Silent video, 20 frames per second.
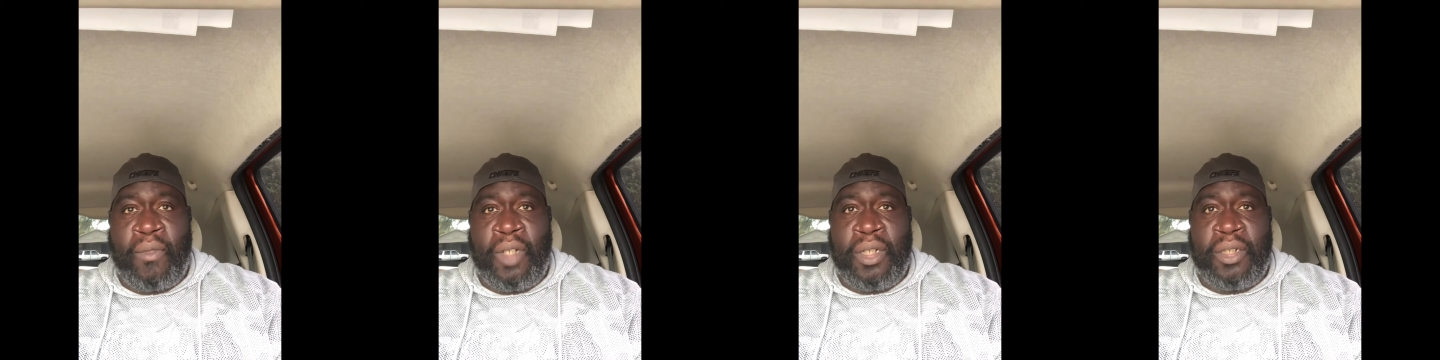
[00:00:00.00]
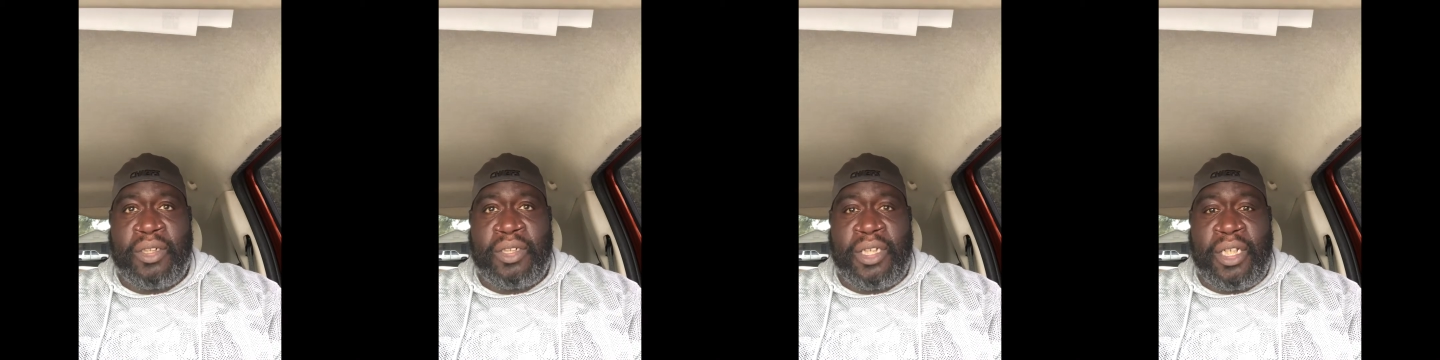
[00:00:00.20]

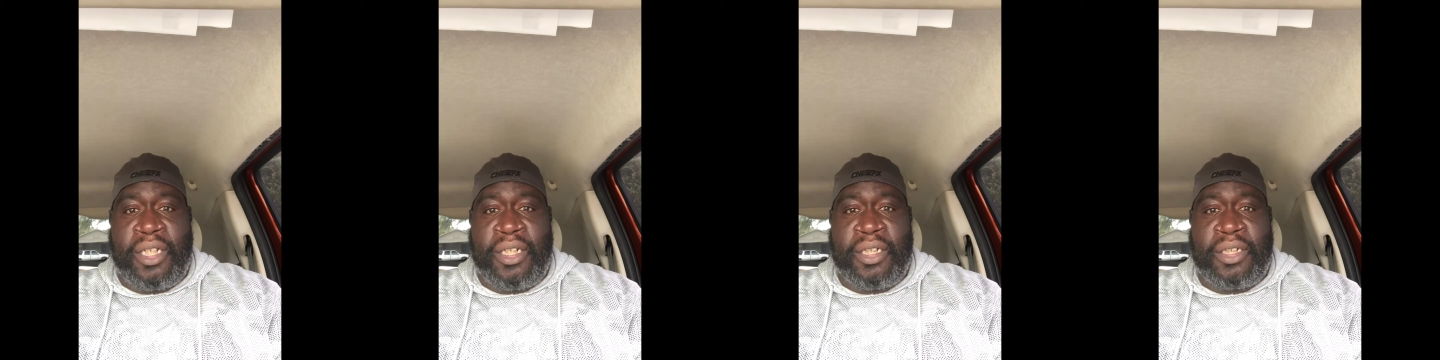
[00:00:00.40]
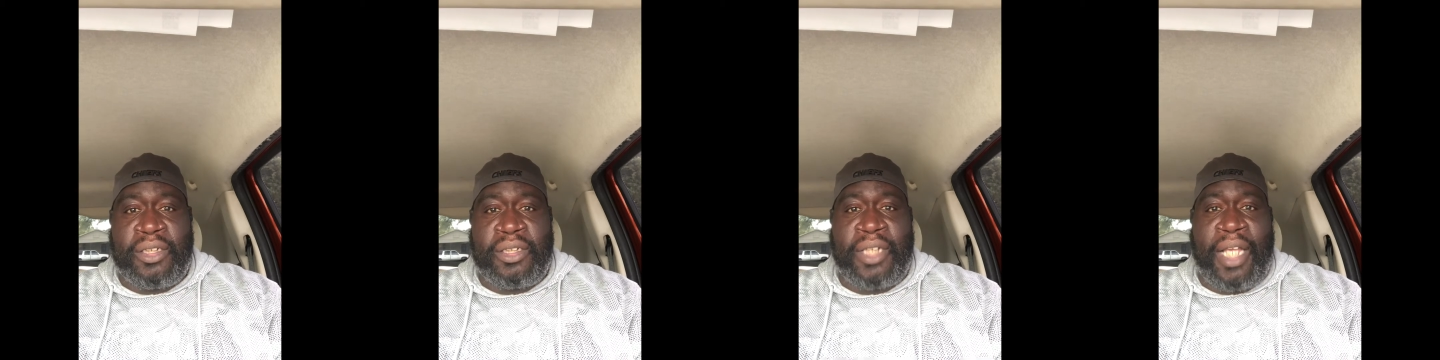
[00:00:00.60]
send a
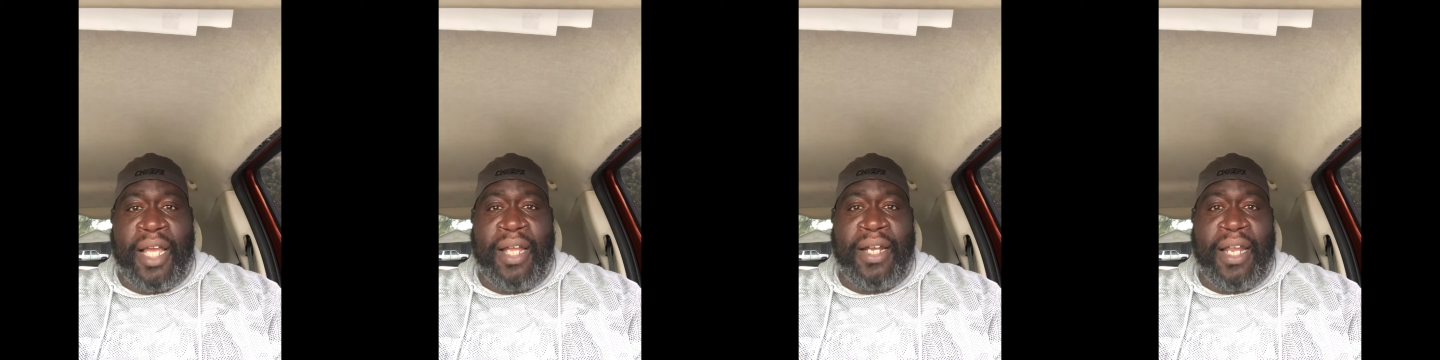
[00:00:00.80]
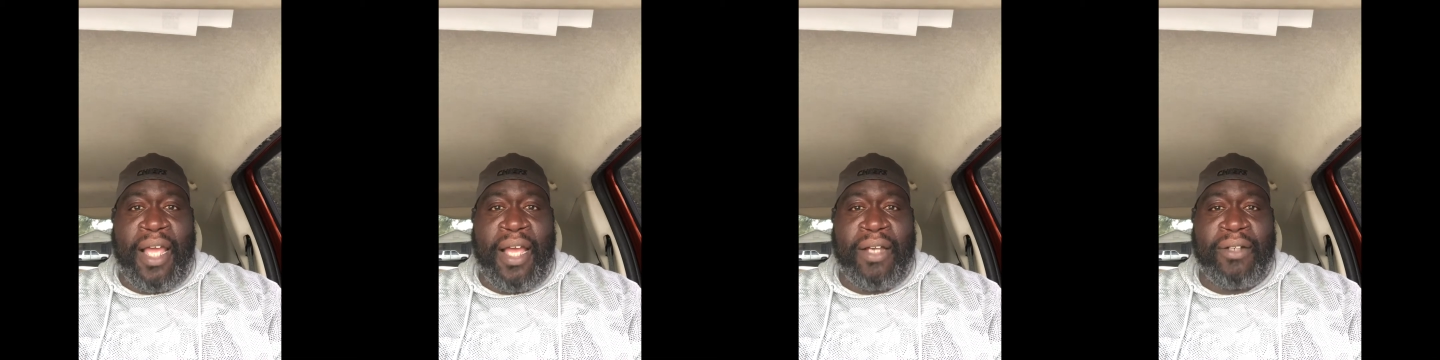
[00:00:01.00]
shout
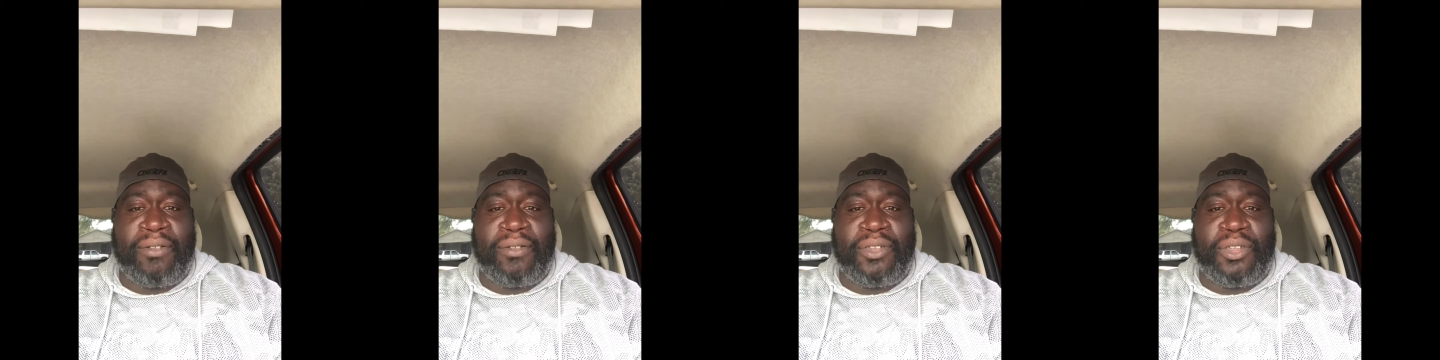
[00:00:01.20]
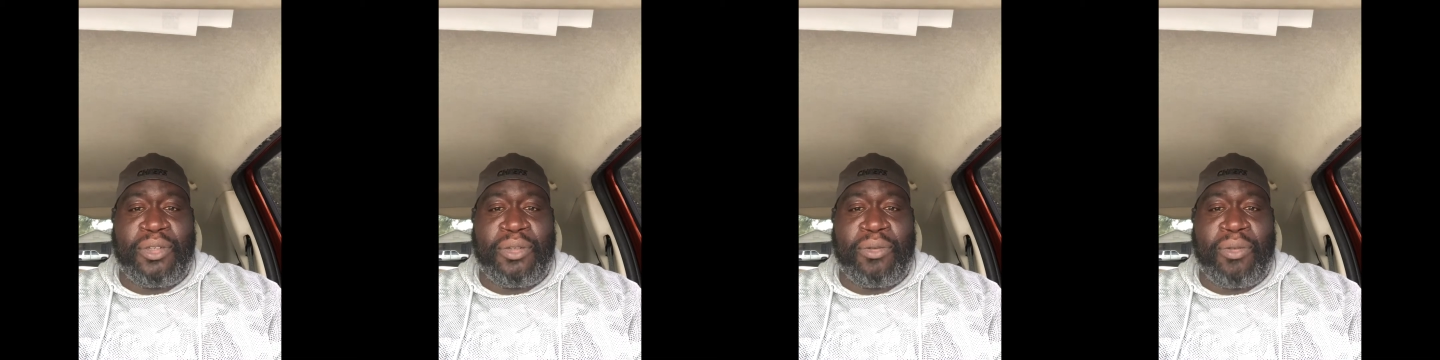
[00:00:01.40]
out
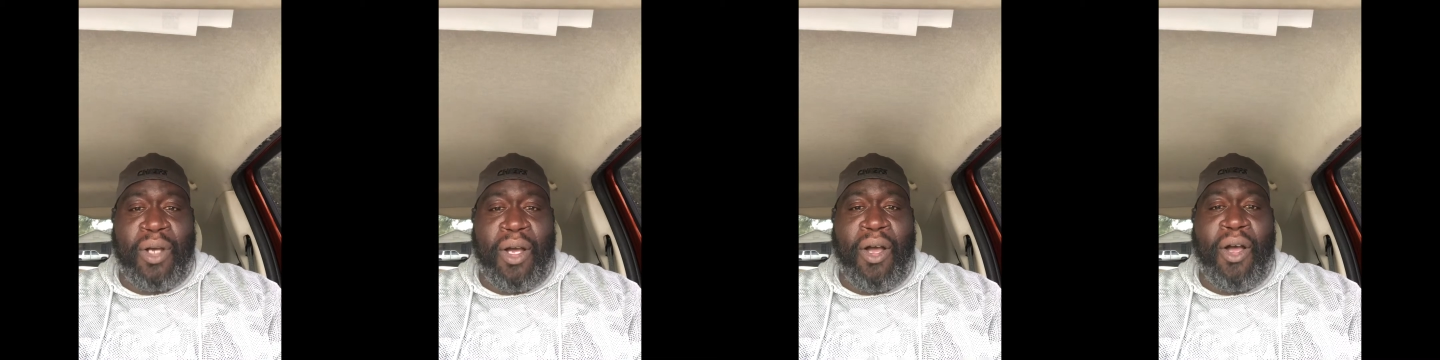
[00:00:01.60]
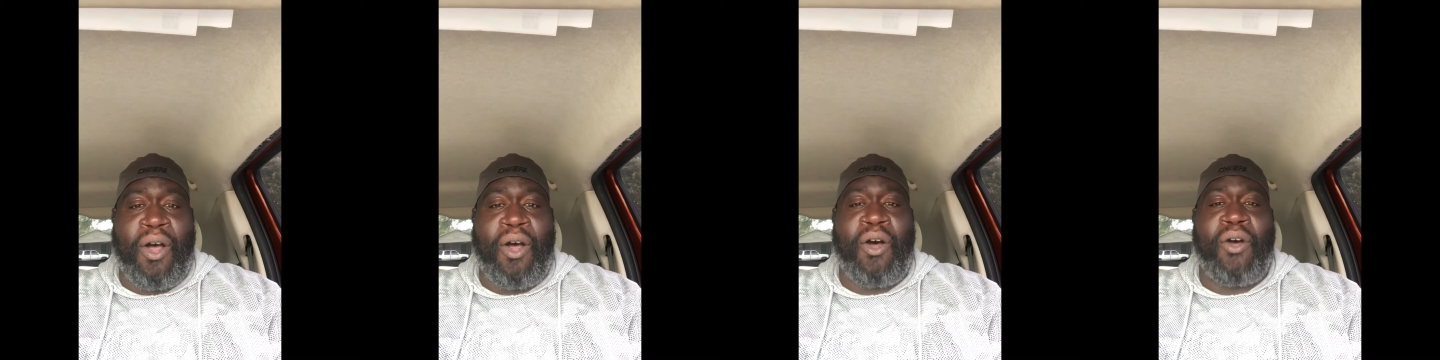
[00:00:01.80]
to
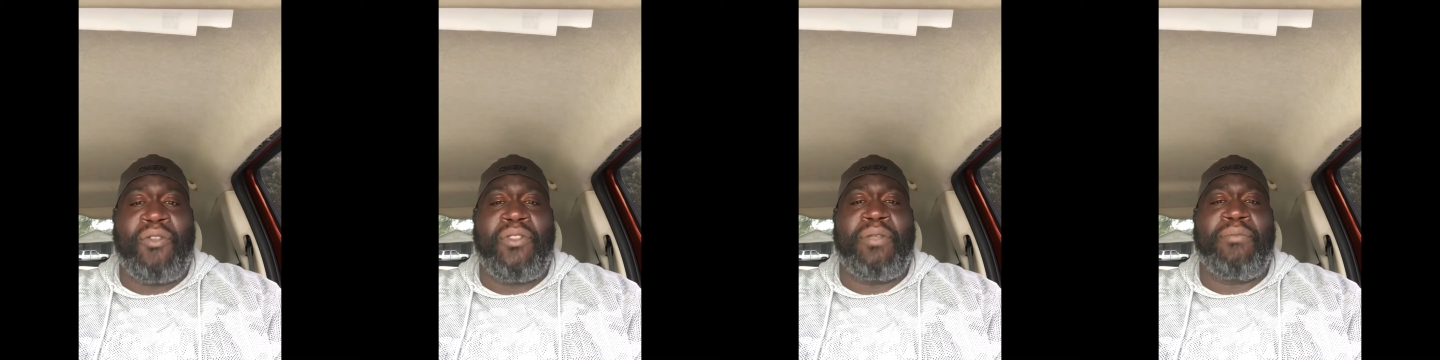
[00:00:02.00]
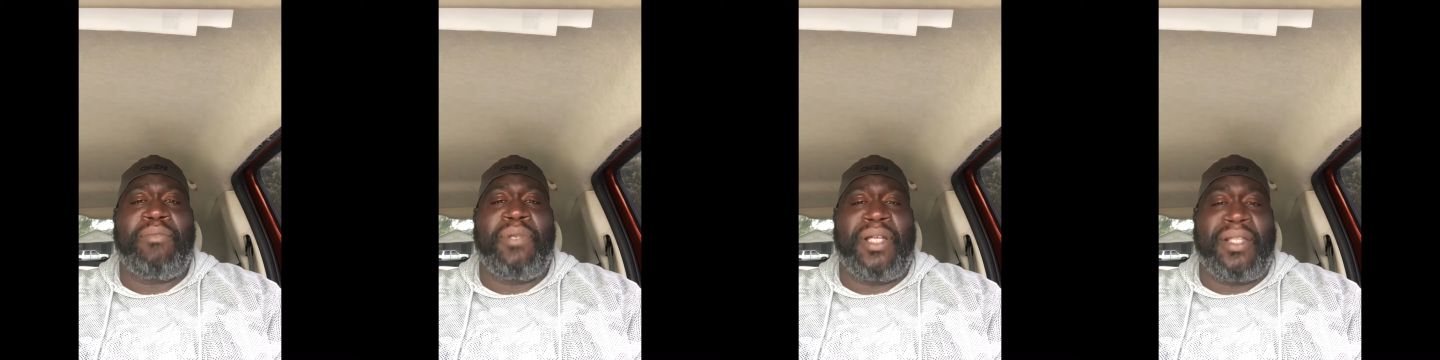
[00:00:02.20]
all the
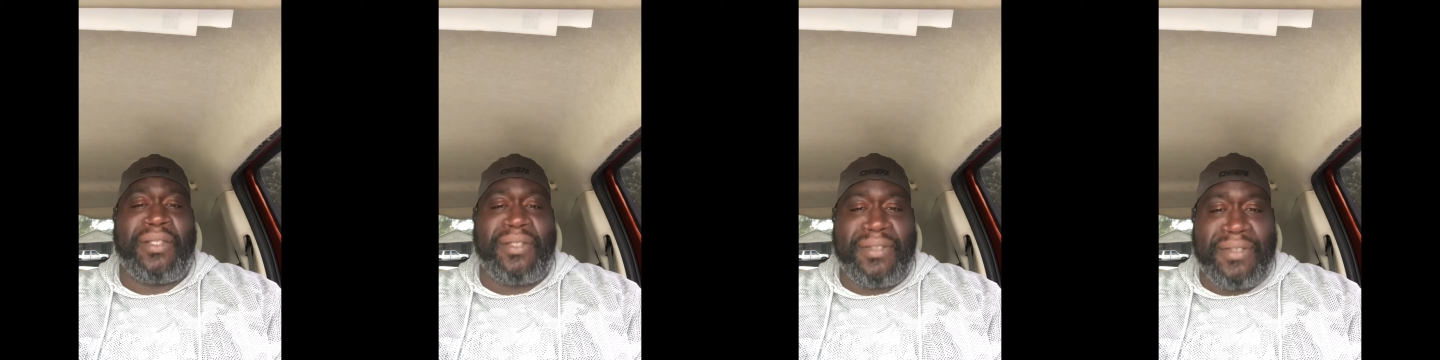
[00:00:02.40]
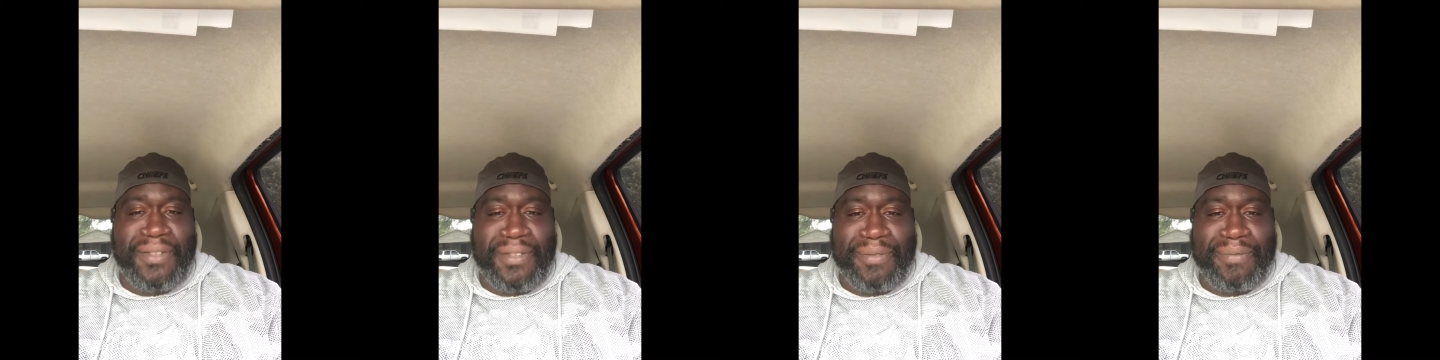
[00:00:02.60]

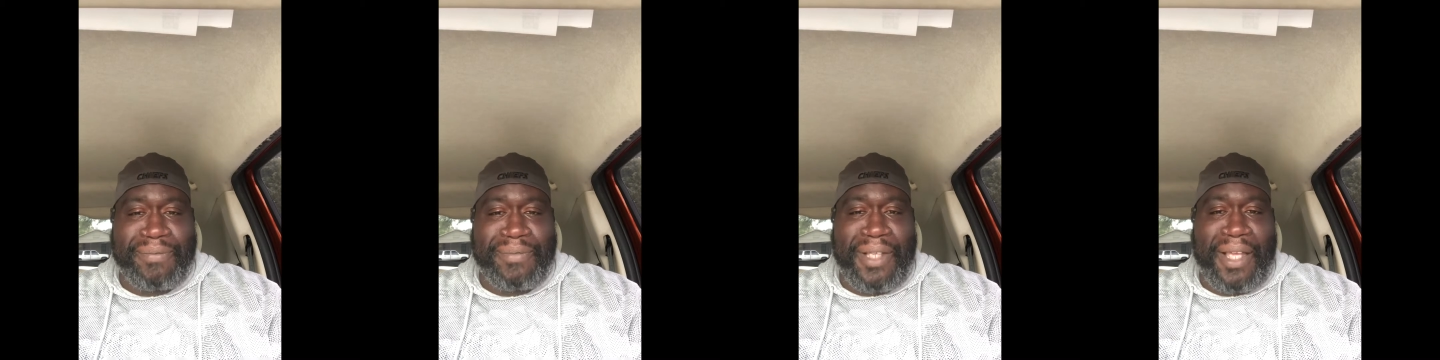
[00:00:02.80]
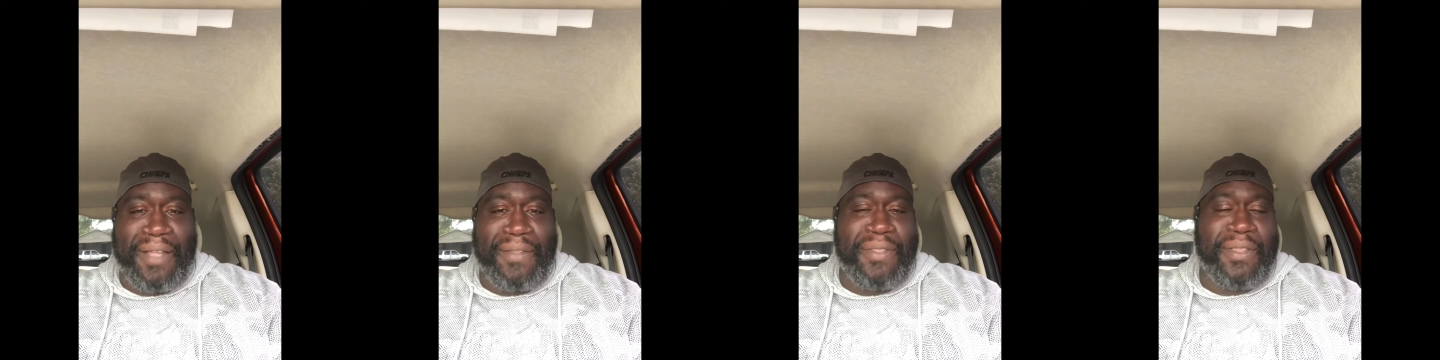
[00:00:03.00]
mothers
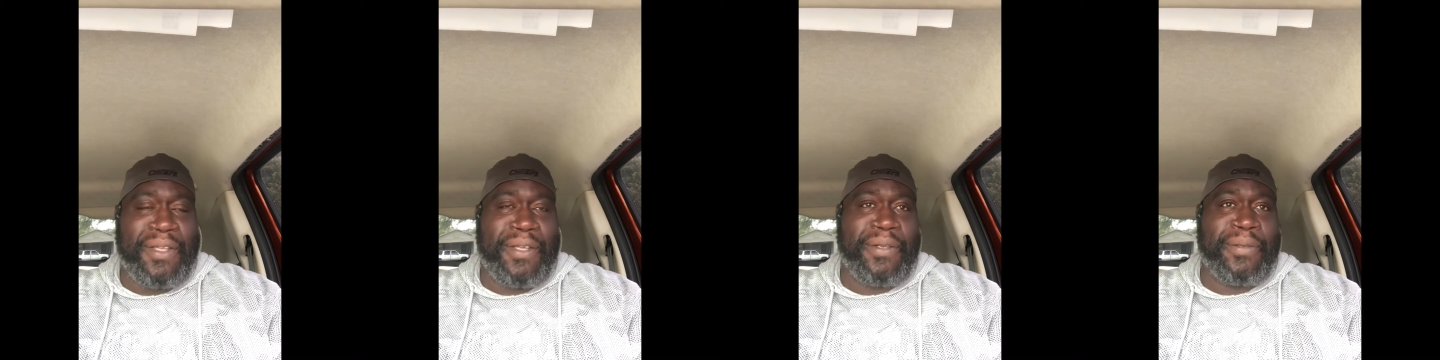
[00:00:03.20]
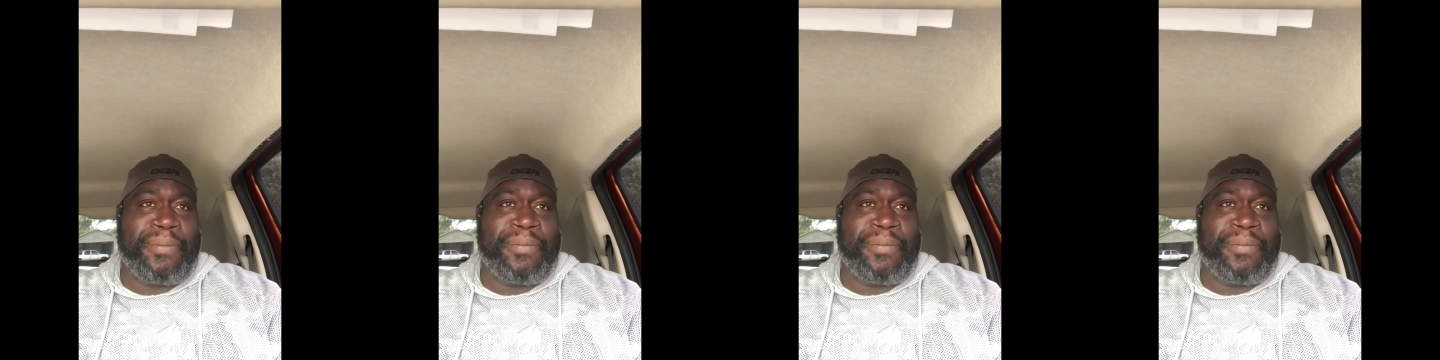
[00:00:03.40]
out there.